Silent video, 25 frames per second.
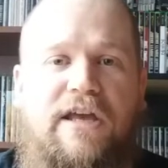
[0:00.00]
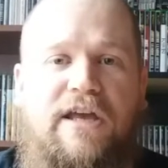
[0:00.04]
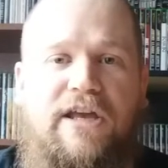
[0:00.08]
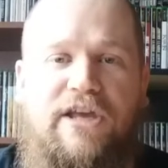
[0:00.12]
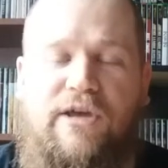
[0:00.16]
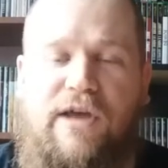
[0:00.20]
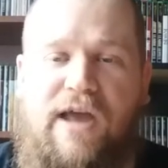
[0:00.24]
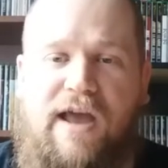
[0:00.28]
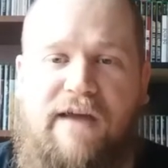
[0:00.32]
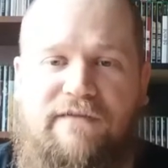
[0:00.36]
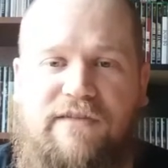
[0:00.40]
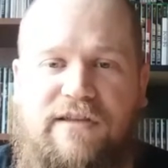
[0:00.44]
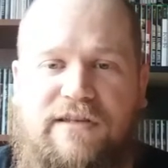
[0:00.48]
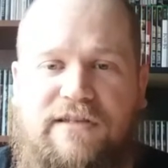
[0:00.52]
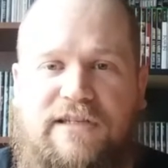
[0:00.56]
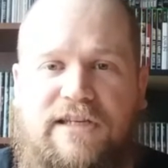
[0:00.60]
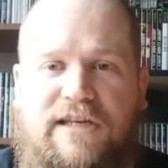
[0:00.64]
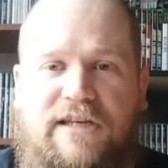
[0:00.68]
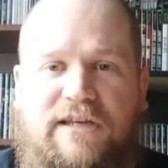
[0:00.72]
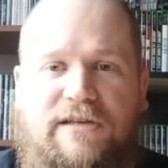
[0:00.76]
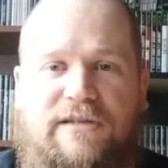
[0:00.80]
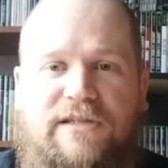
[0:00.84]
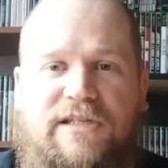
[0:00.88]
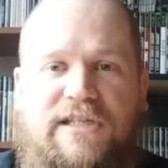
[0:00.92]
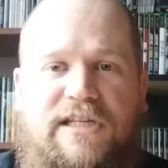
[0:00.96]
you have the
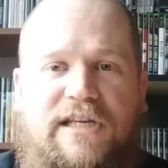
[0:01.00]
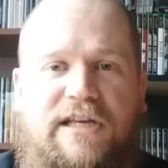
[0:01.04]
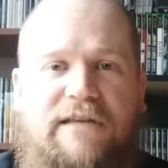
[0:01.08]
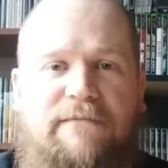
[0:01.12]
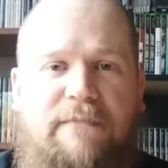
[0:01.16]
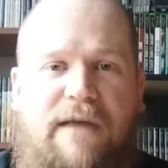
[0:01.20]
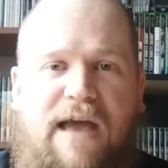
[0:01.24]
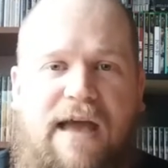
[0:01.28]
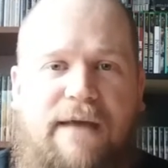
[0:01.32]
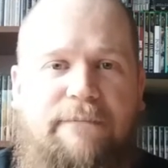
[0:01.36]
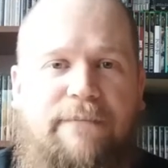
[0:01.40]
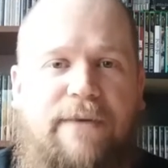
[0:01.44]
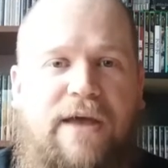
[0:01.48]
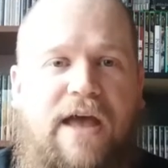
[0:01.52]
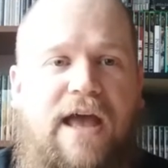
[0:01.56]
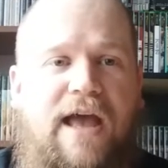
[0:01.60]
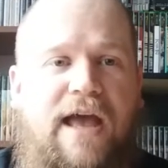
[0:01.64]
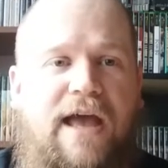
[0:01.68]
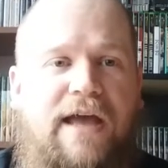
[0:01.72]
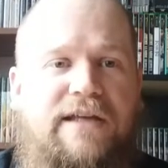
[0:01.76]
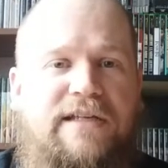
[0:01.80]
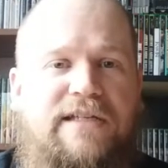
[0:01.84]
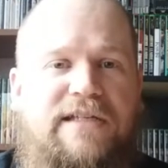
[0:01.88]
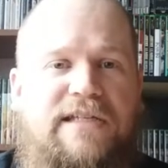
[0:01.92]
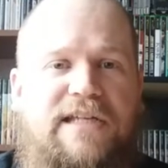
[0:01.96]
DLC map
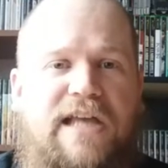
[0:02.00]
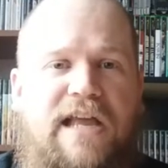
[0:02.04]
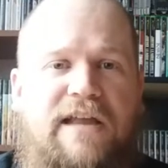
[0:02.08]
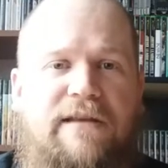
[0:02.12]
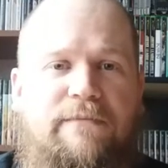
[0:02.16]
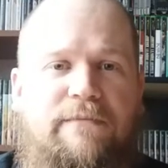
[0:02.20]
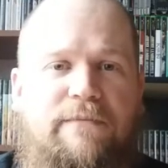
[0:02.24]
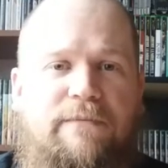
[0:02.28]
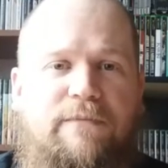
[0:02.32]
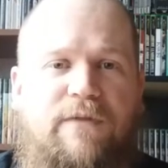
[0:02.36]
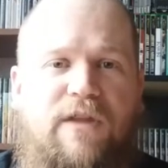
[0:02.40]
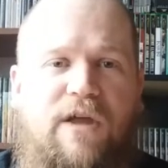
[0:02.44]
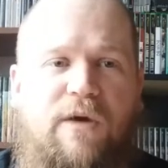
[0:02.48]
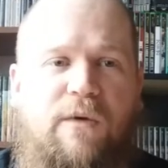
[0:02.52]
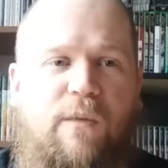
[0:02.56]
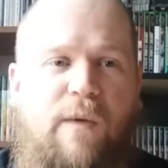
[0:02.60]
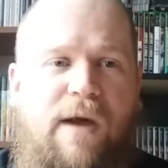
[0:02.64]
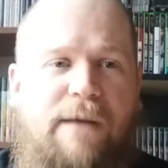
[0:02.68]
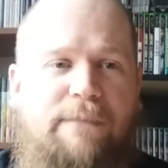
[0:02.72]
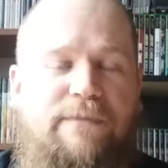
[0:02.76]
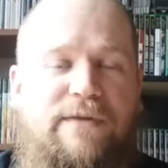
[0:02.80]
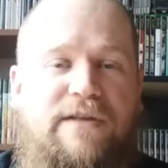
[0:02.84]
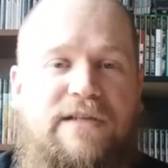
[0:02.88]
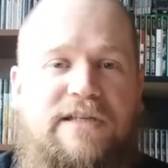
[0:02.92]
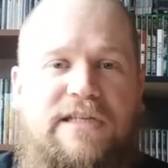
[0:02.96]
packs and the
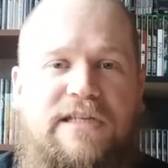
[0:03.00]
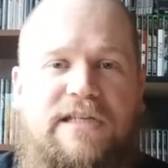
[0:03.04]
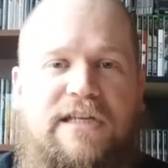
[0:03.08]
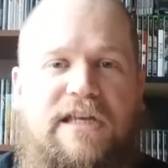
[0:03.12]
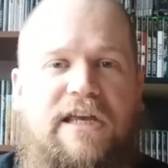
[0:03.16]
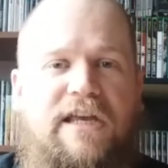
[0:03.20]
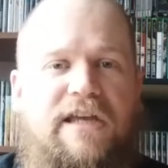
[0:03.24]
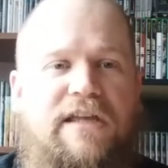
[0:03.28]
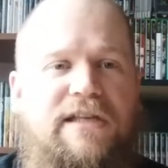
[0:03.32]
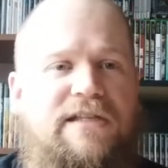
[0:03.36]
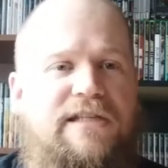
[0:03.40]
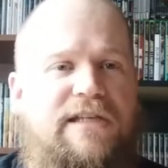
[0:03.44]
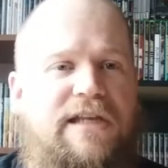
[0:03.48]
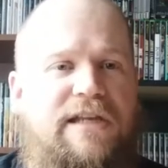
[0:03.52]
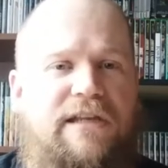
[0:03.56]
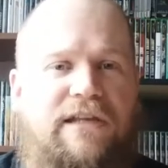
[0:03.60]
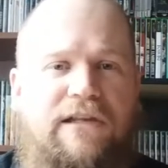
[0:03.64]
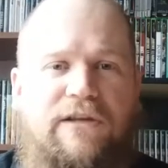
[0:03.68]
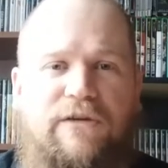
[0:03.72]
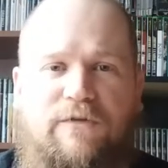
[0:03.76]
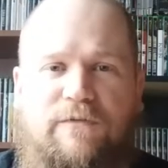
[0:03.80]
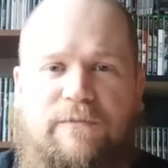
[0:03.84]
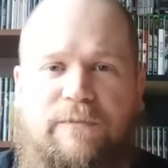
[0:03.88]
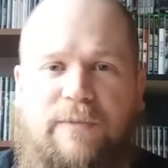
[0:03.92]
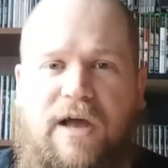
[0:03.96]
weapon skins and
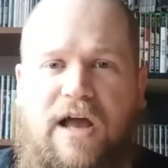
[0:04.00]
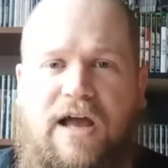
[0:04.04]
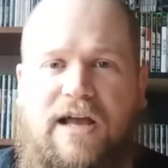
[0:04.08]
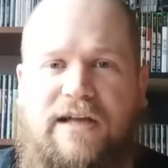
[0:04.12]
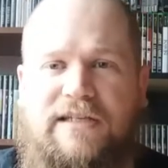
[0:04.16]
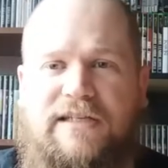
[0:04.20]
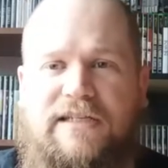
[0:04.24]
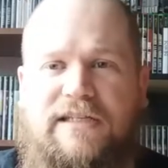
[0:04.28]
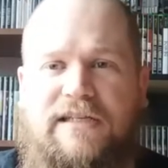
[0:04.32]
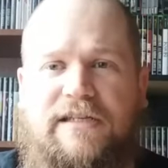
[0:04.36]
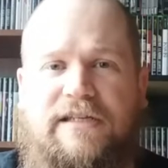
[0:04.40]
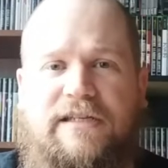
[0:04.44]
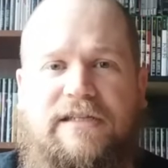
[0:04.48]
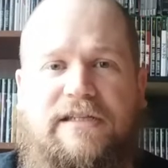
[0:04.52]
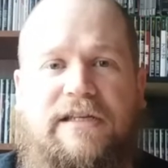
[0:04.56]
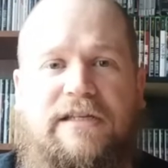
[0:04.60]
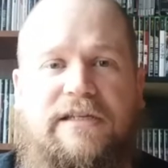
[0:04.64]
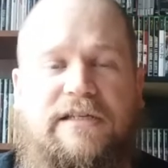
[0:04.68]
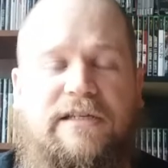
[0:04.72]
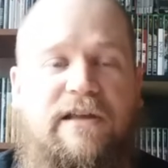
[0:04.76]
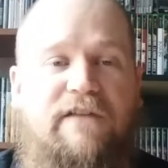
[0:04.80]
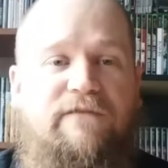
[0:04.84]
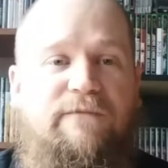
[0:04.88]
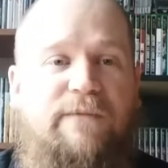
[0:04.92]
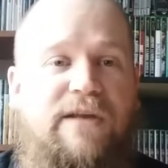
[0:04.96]
loot boxes and
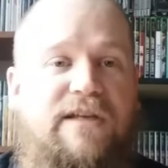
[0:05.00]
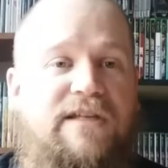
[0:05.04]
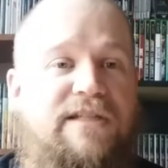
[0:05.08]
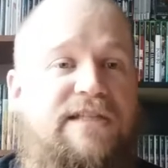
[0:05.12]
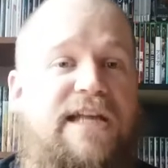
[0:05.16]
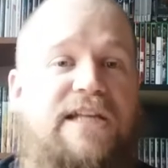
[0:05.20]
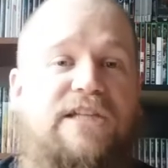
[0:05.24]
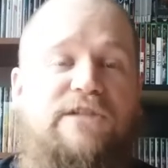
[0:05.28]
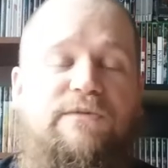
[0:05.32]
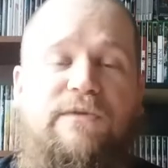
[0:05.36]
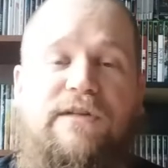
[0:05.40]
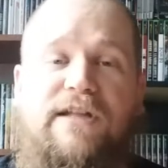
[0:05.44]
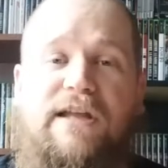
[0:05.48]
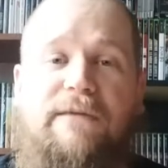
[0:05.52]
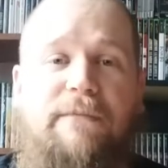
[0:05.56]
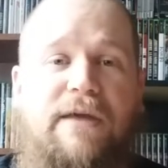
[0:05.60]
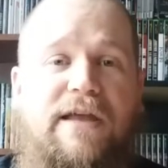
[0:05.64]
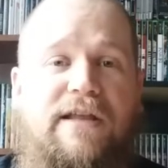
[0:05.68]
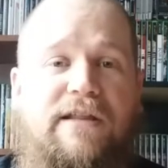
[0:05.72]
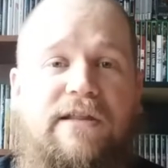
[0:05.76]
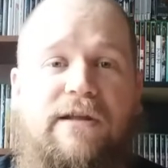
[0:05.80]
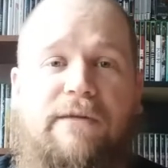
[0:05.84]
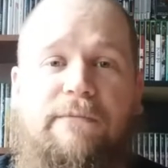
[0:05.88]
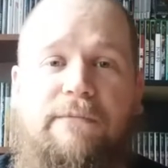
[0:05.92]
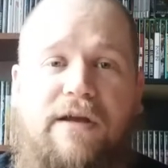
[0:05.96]
stuff because that's where they
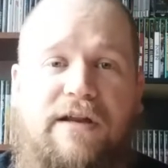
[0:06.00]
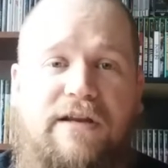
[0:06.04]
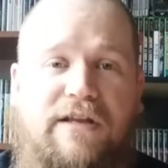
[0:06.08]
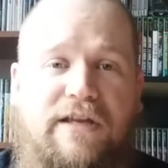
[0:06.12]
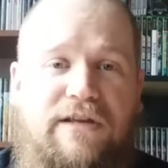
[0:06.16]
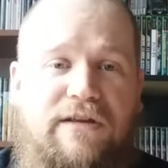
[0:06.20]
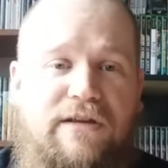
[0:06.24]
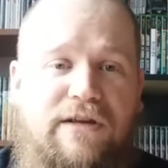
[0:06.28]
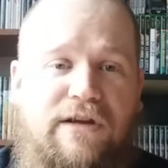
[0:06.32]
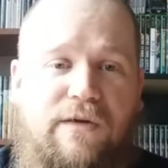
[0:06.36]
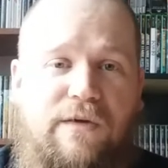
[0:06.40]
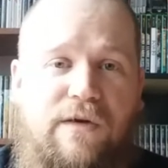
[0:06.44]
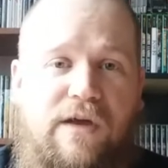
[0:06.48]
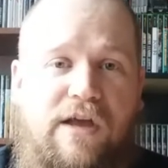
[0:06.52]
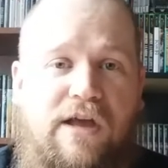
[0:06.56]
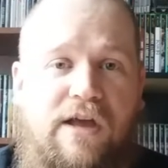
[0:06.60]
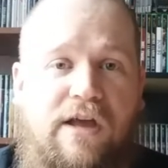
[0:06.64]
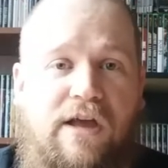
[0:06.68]
make their money, you know.